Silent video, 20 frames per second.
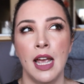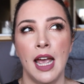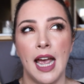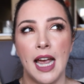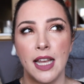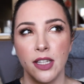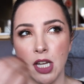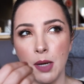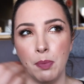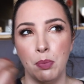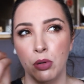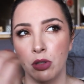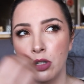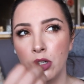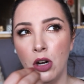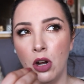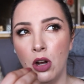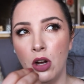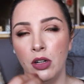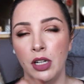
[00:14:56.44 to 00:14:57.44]
as I put
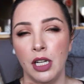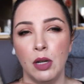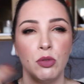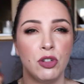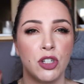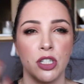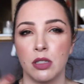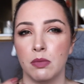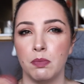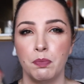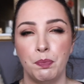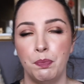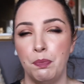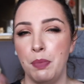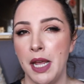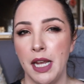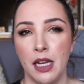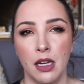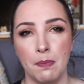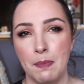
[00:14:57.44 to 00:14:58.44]
it on, it would just
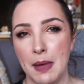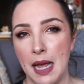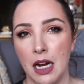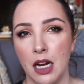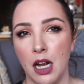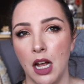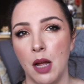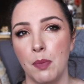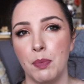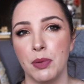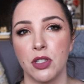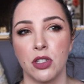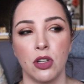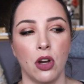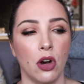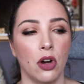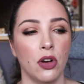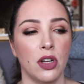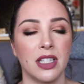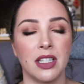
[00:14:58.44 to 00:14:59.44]
pick it back up.
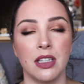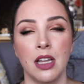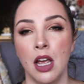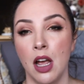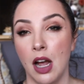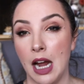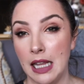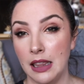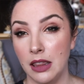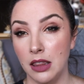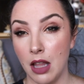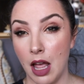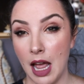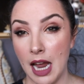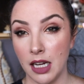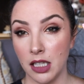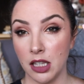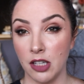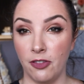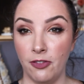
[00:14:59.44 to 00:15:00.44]
So I
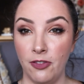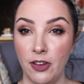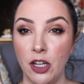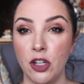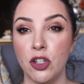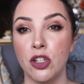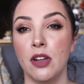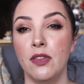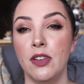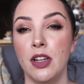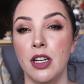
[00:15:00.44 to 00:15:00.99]
like the finish of